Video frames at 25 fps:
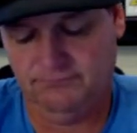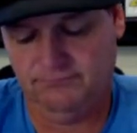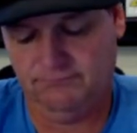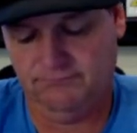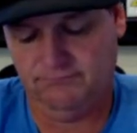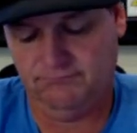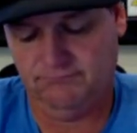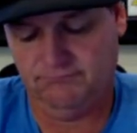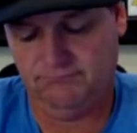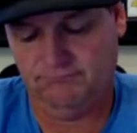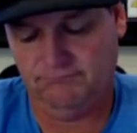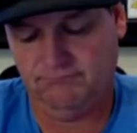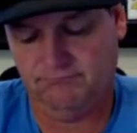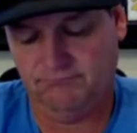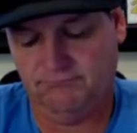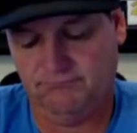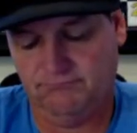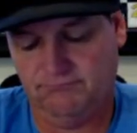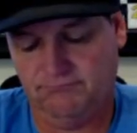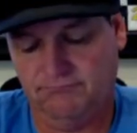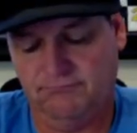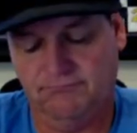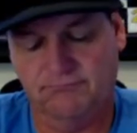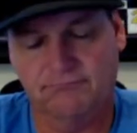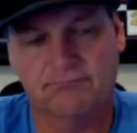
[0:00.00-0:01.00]

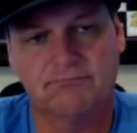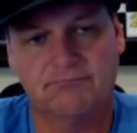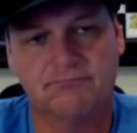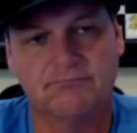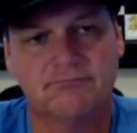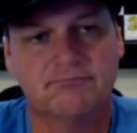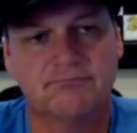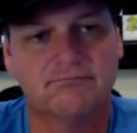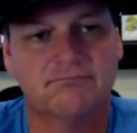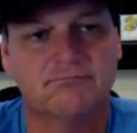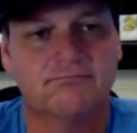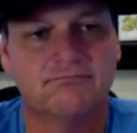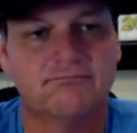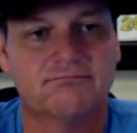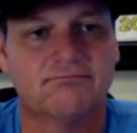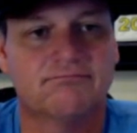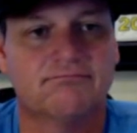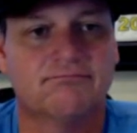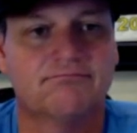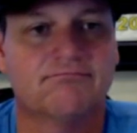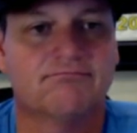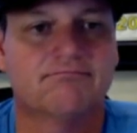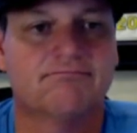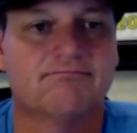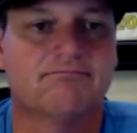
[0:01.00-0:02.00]

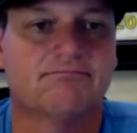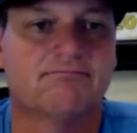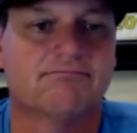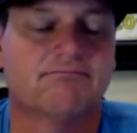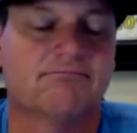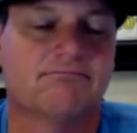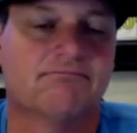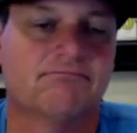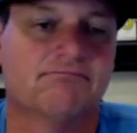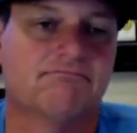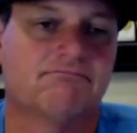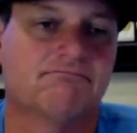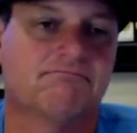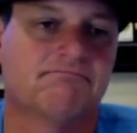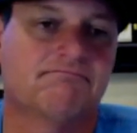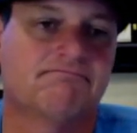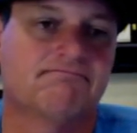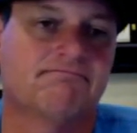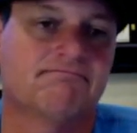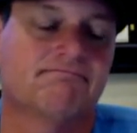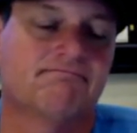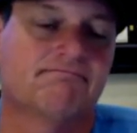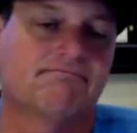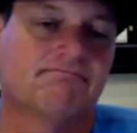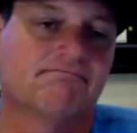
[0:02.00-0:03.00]

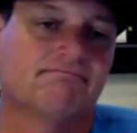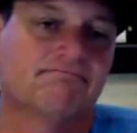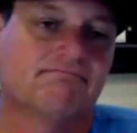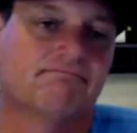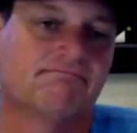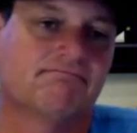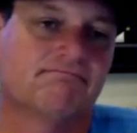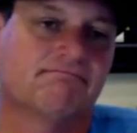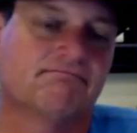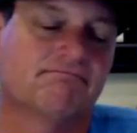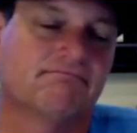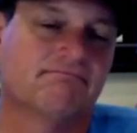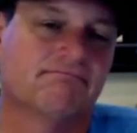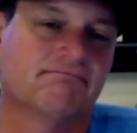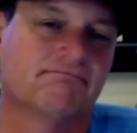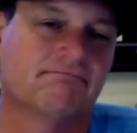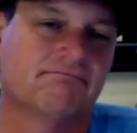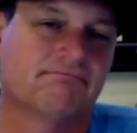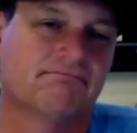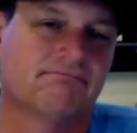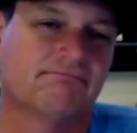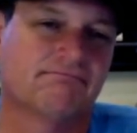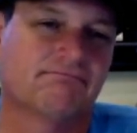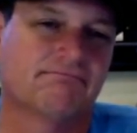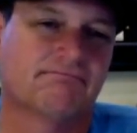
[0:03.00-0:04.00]

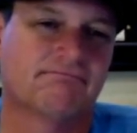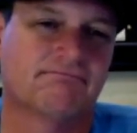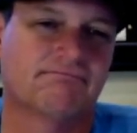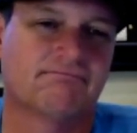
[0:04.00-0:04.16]
This person isn't speaking.